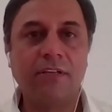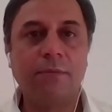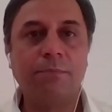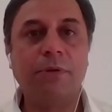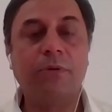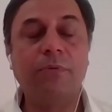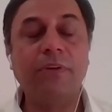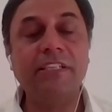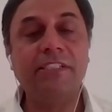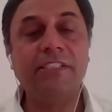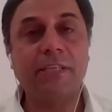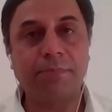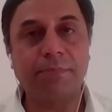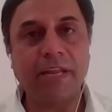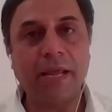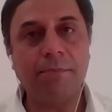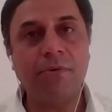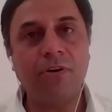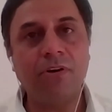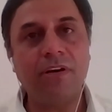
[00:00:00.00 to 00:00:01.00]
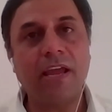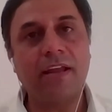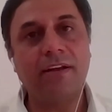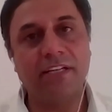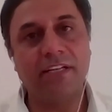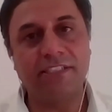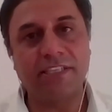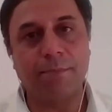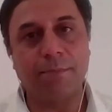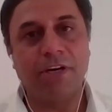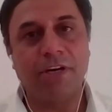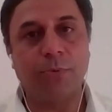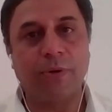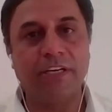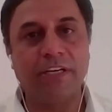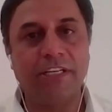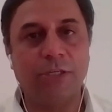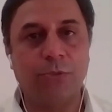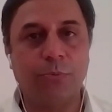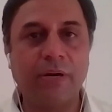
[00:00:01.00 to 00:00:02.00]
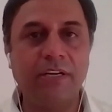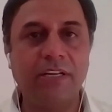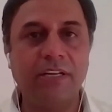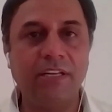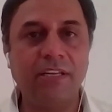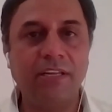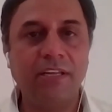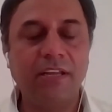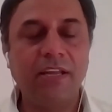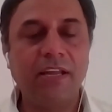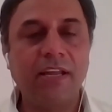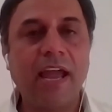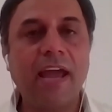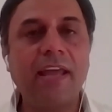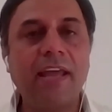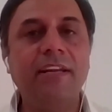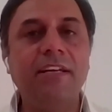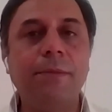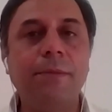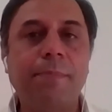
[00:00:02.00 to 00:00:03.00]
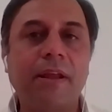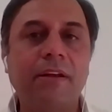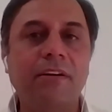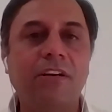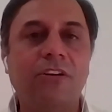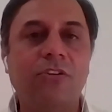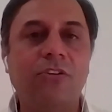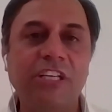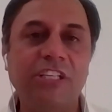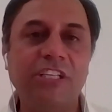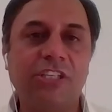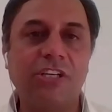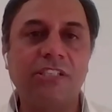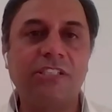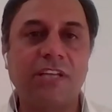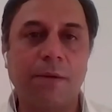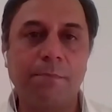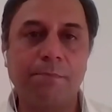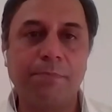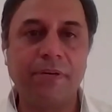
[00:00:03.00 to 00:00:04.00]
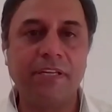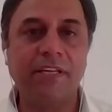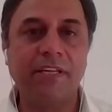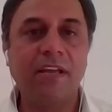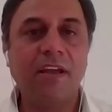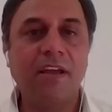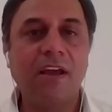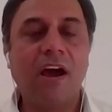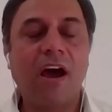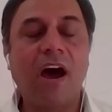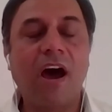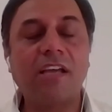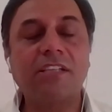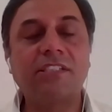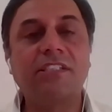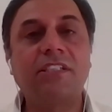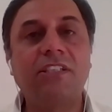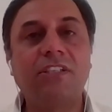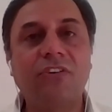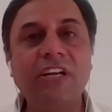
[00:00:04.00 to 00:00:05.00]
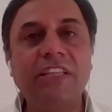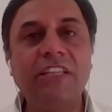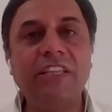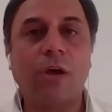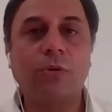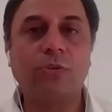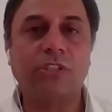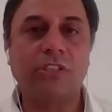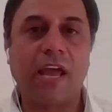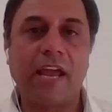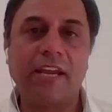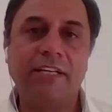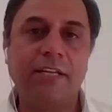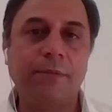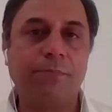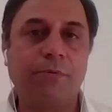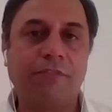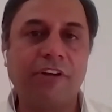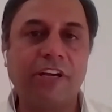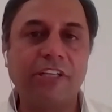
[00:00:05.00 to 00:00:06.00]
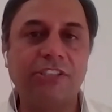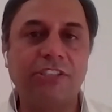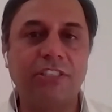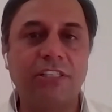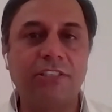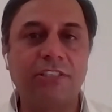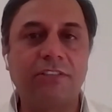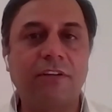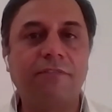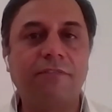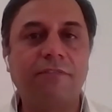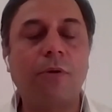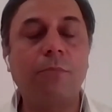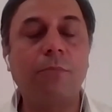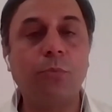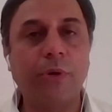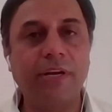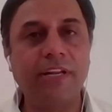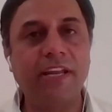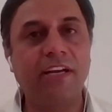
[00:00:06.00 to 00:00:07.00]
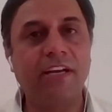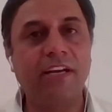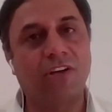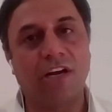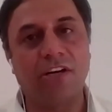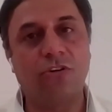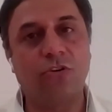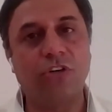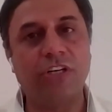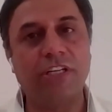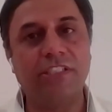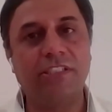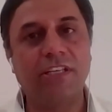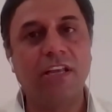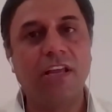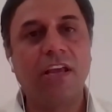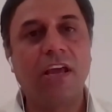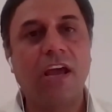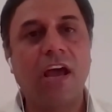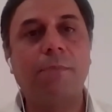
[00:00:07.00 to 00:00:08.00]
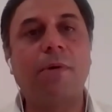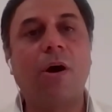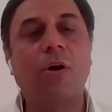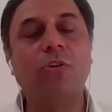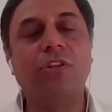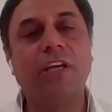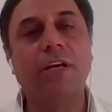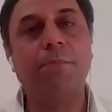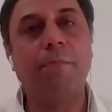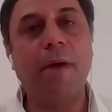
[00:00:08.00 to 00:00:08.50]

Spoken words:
Between September and December 2020, an independent research company asked 3,000 IT professionals from 28 countries about their